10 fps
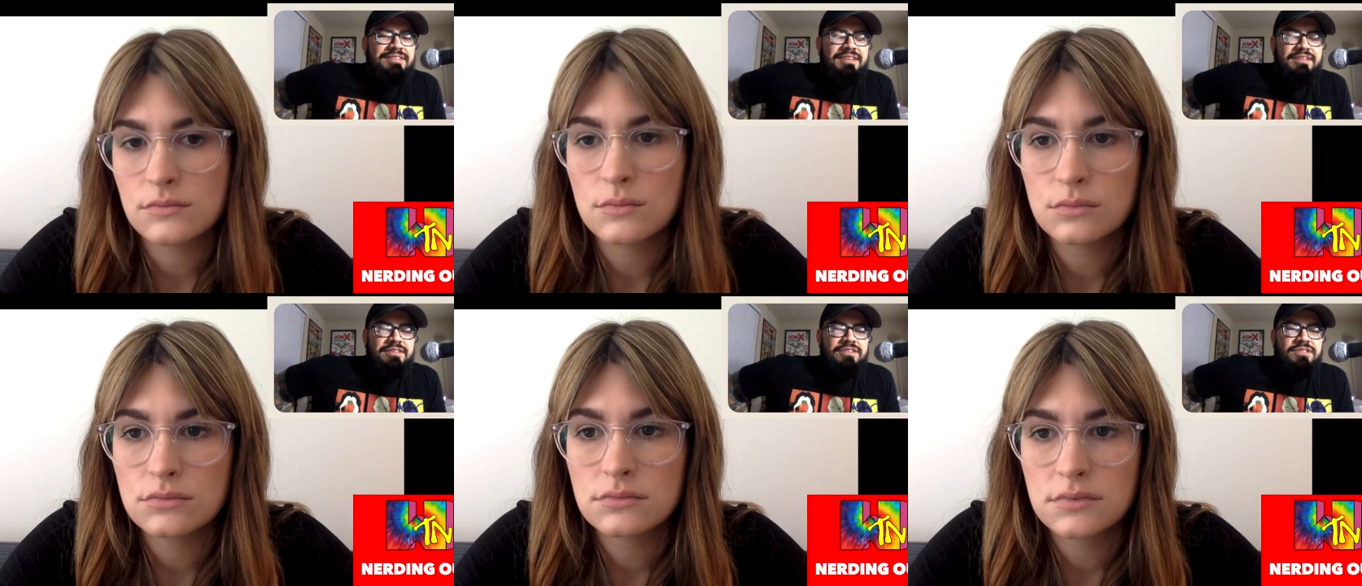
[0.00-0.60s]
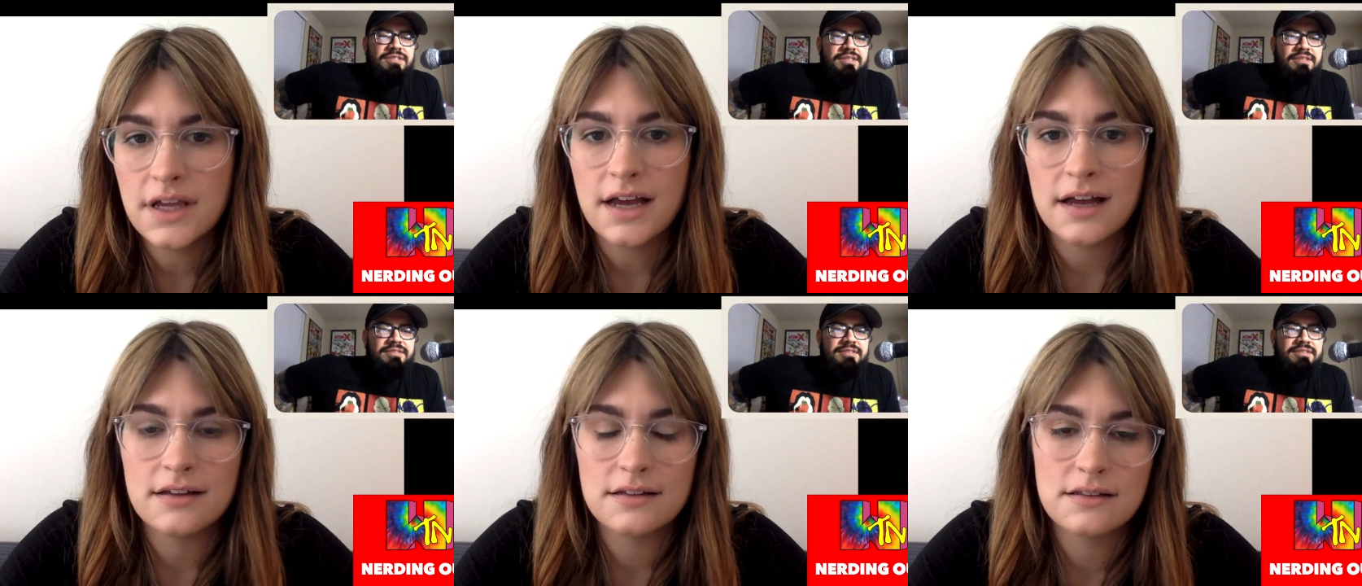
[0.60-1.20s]
Speaker 1: It's like
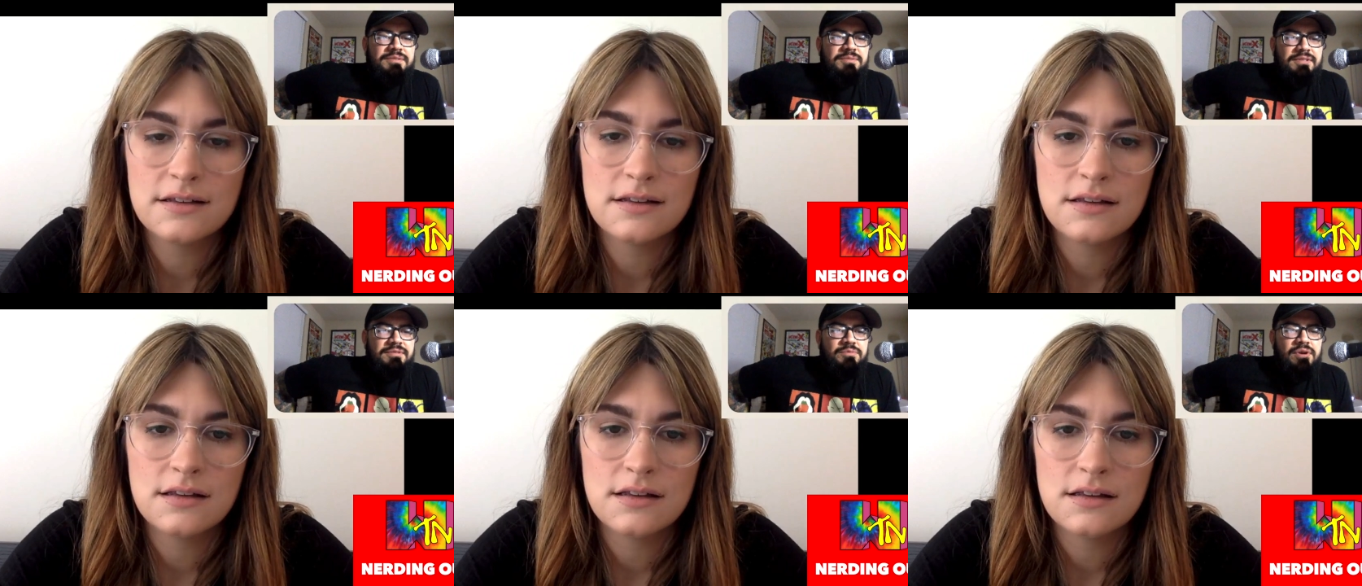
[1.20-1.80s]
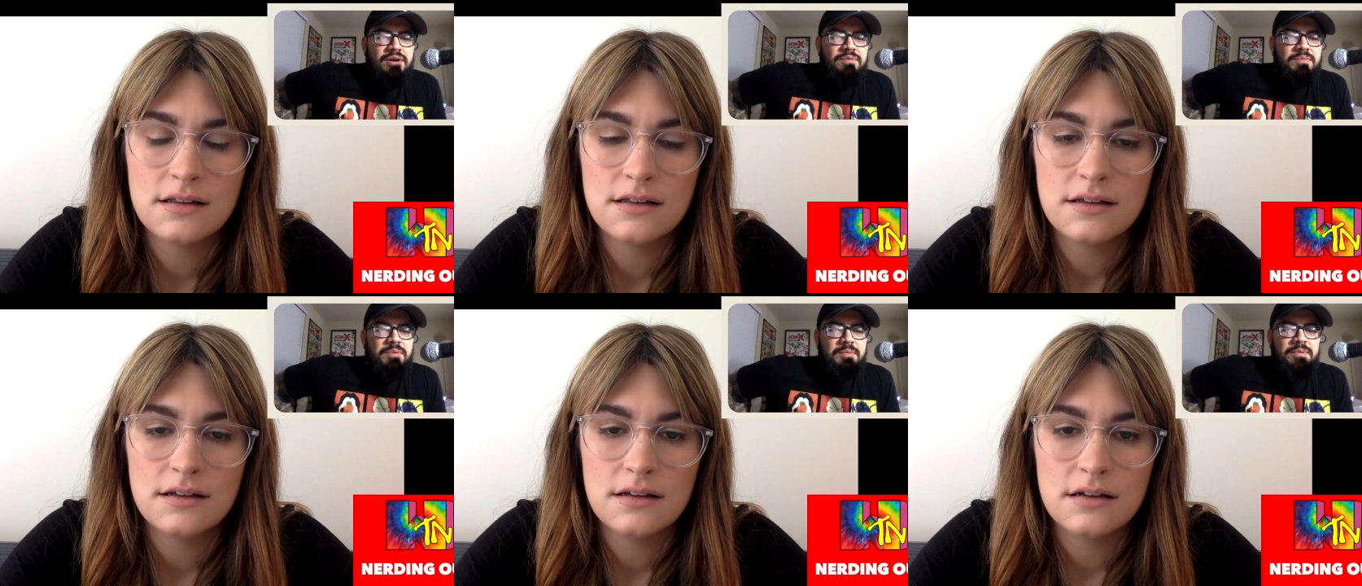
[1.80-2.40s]
Jesus, yeah. what is
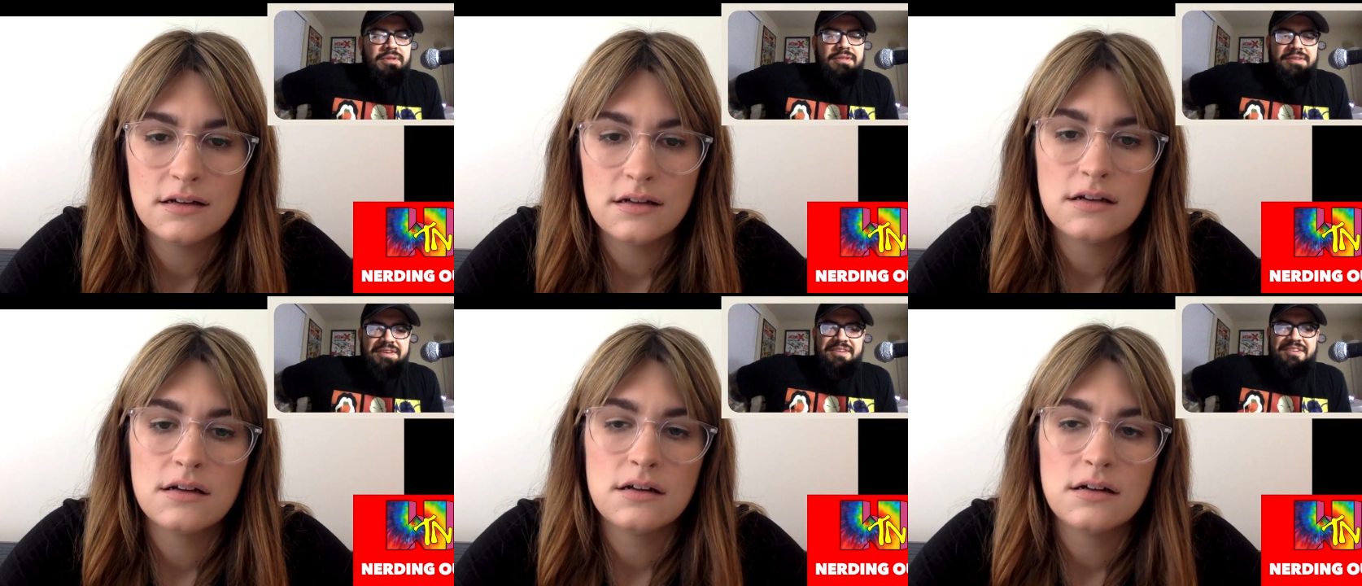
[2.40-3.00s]
wrong with people?